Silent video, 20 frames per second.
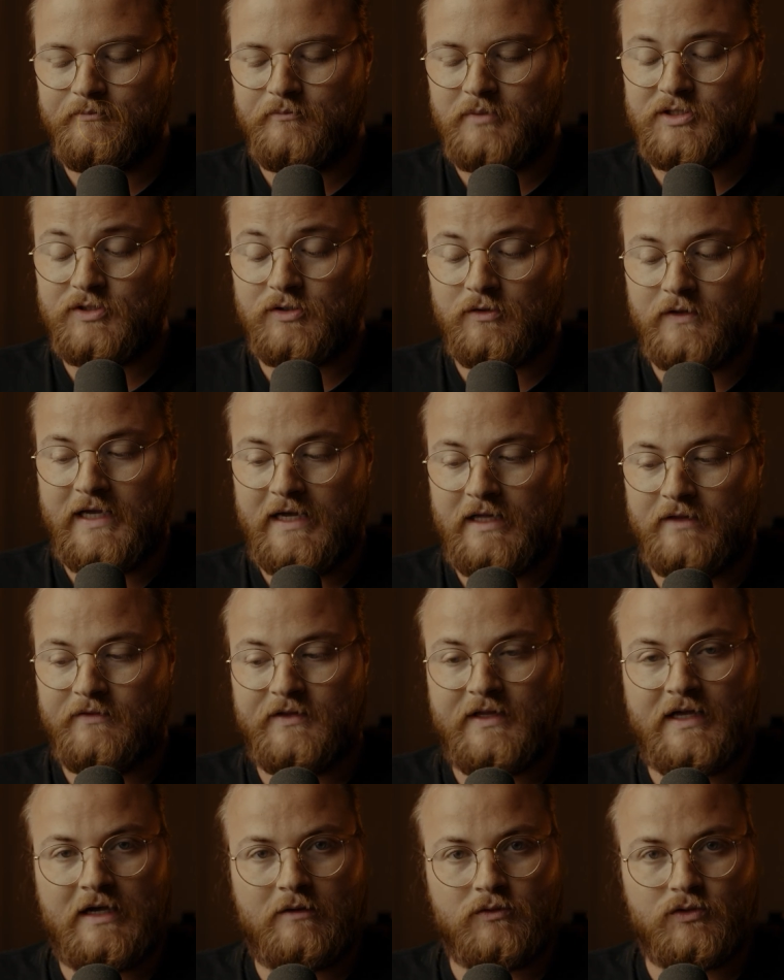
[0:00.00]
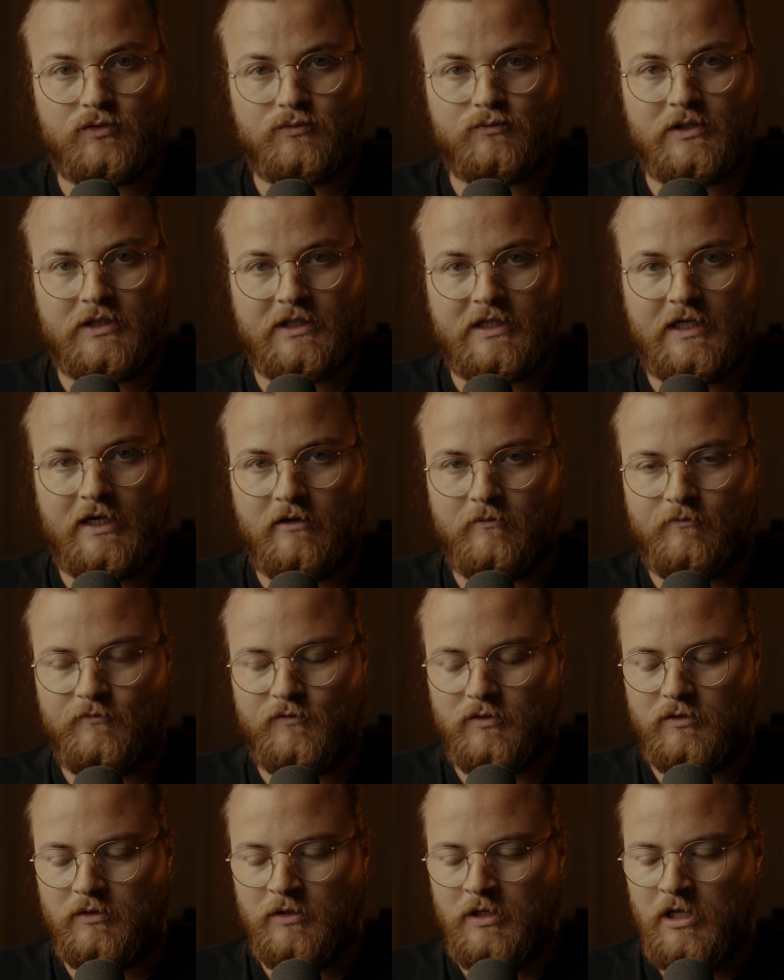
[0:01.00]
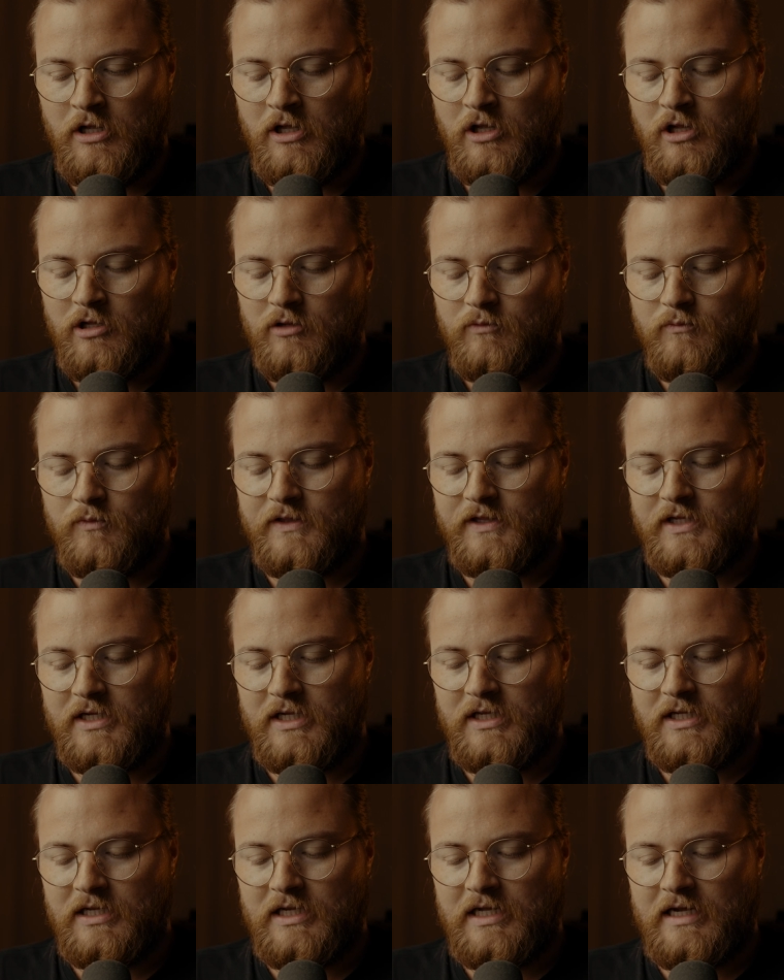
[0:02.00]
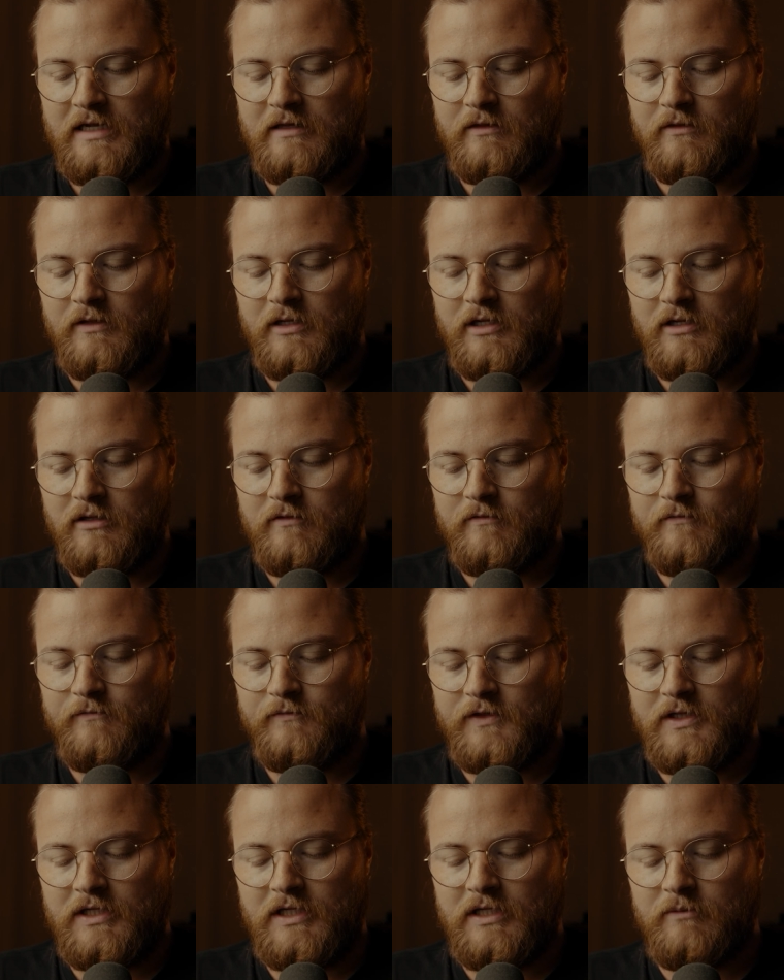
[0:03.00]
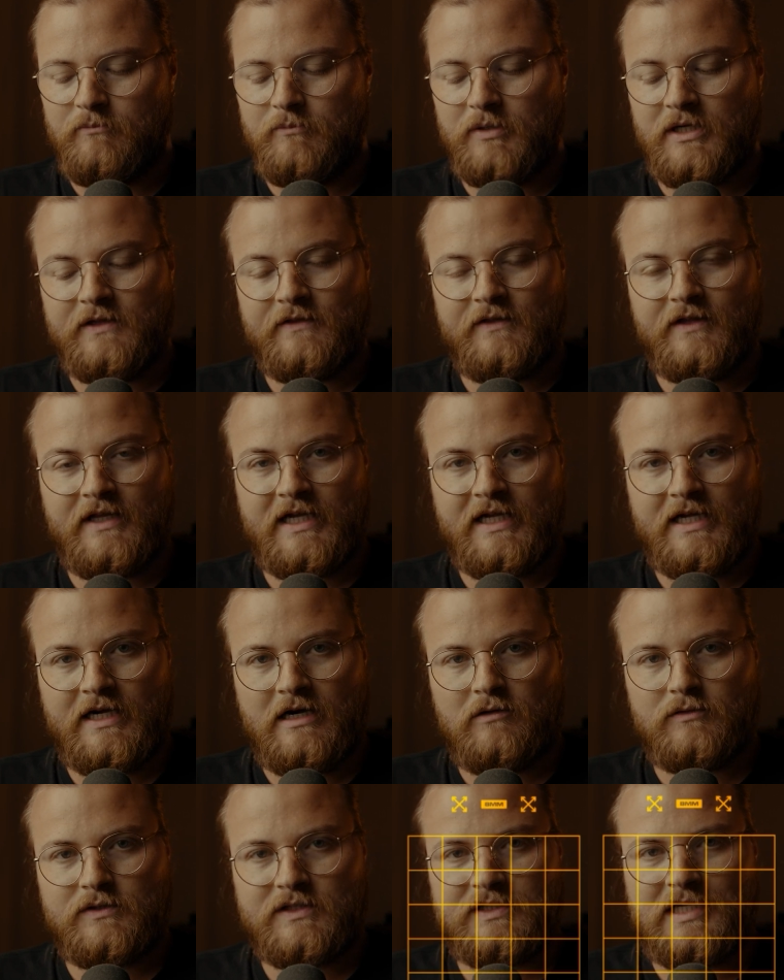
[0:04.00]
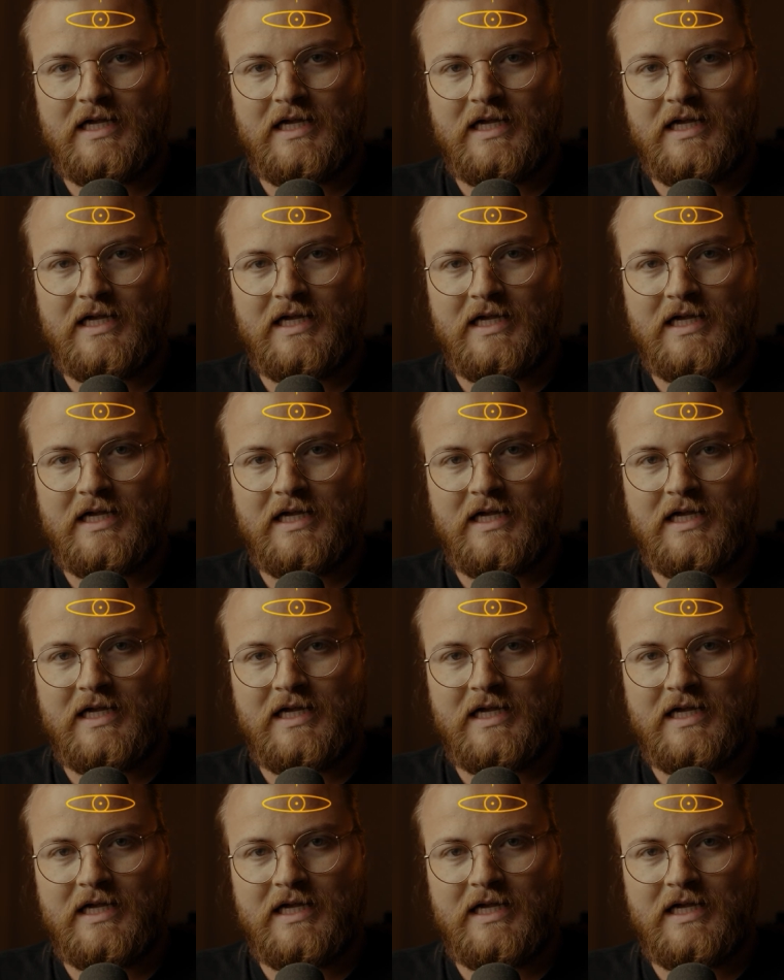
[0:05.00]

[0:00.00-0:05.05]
But so that was really helpful with it. I love the button layouts